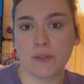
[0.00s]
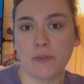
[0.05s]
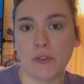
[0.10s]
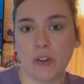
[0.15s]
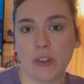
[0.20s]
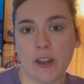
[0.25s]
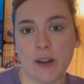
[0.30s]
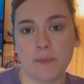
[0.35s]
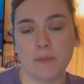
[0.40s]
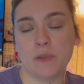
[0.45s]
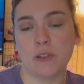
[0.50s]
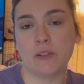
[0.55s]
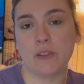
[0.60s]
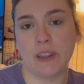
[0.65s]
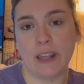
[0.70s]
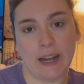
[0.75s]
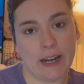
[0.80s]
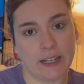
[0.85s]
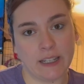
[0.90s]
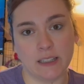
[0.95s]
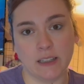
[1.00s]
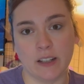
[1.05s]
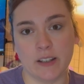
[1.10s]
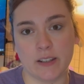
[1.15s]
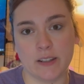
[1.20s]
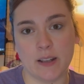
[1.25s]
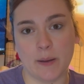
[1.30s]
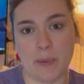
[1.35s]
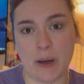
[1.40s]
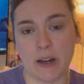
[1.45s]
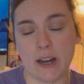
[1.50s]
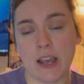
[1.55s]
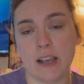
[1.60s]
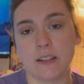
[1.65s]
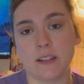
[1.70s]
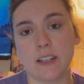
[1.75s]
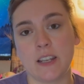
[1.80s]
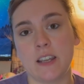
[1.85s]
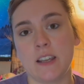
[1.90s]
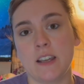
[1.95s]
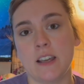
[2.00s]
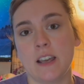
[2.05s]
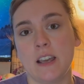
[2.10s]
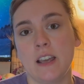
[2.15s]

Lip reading: for them so that I can list them on Etsy,